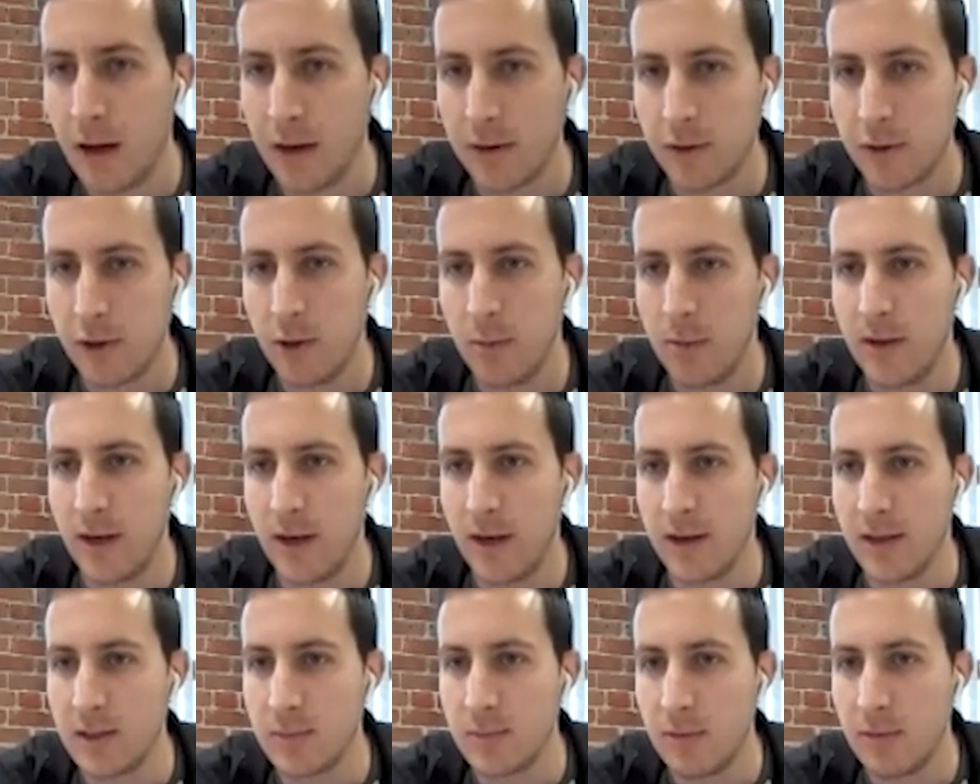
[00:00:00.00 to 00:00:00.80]

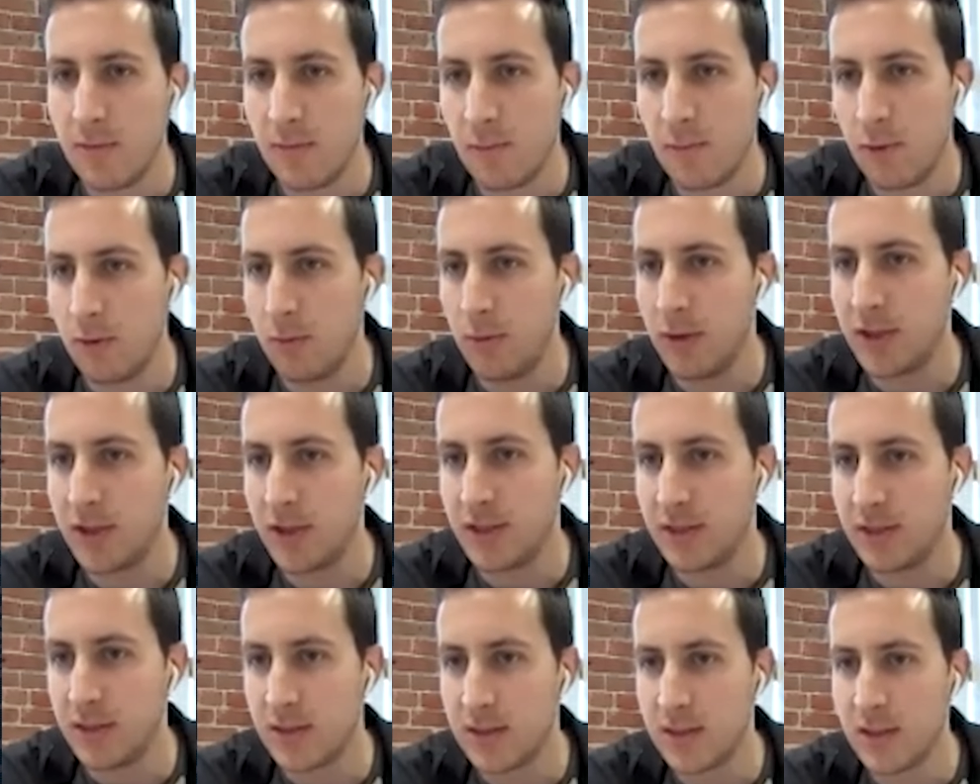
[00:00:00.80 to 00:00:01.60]
Kubernetes before,
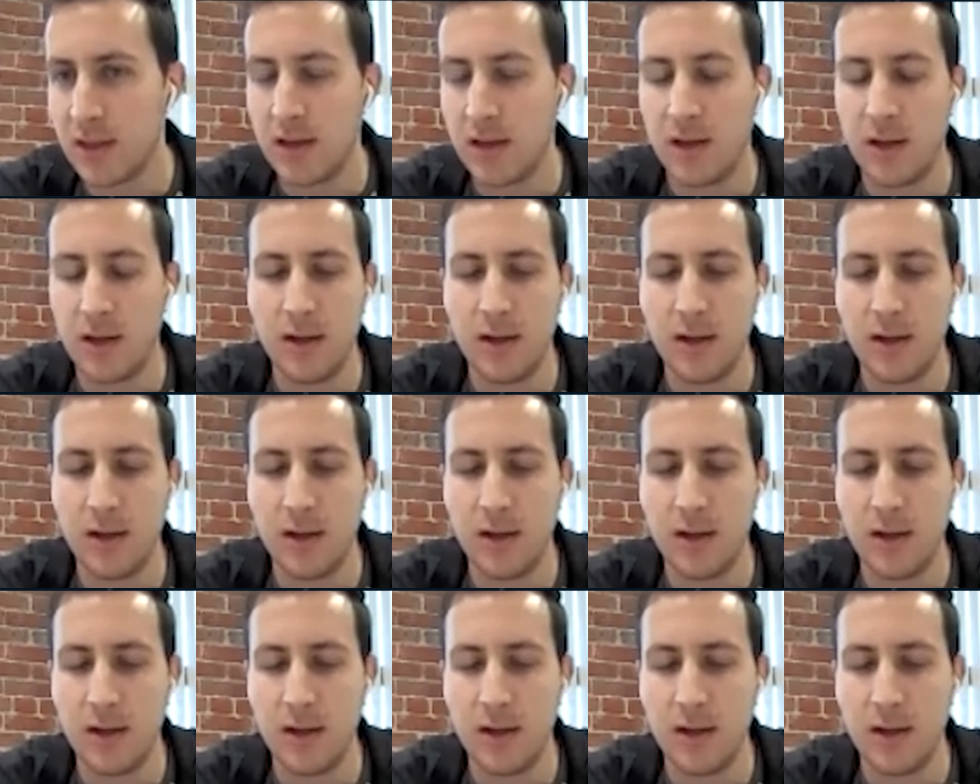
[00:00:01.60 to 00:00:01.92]
which is,